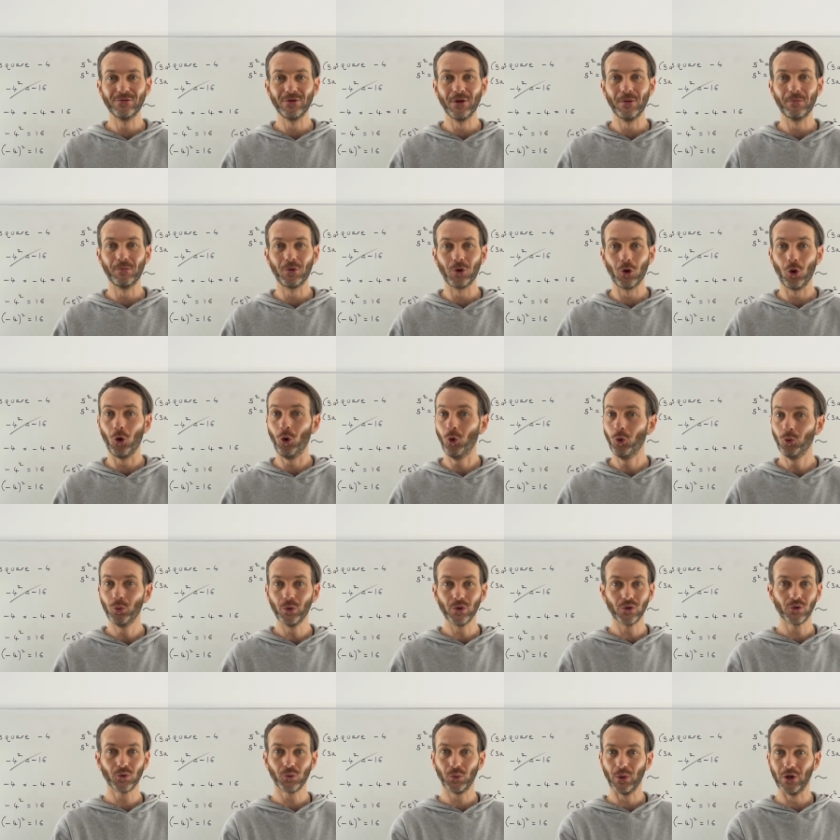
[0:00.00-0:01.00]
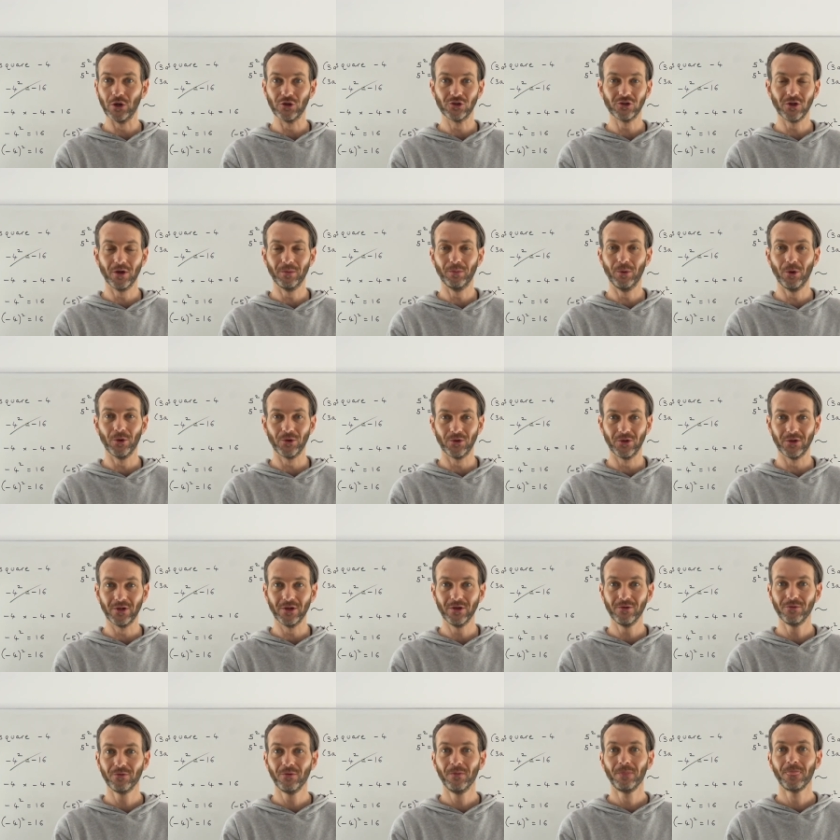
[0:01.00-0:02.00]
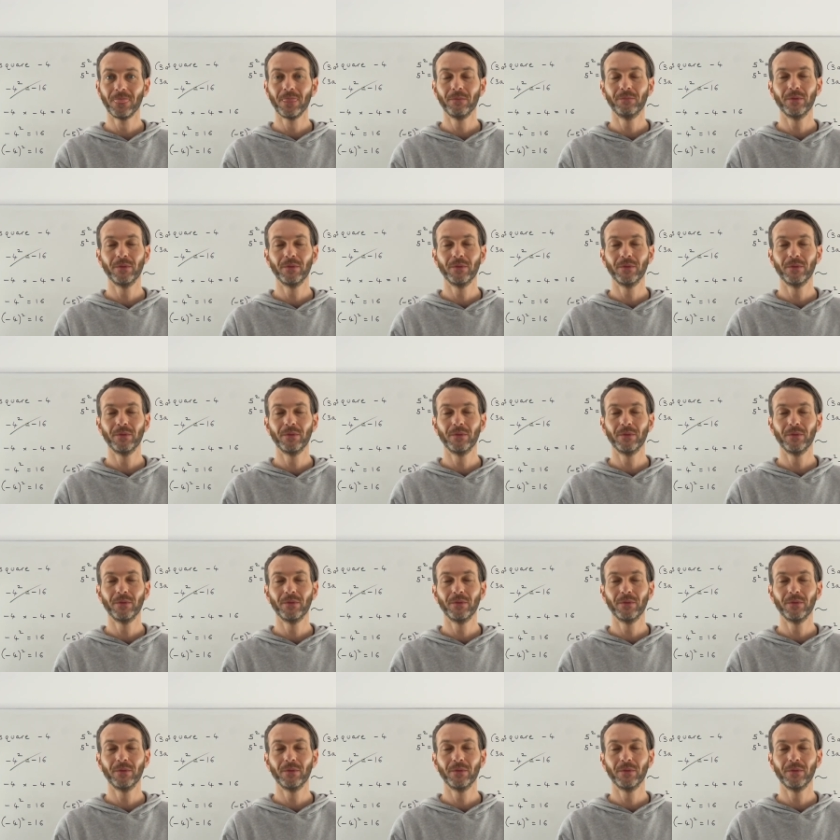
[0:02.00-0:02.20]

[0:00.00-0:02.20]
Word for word: number always squares to a positive,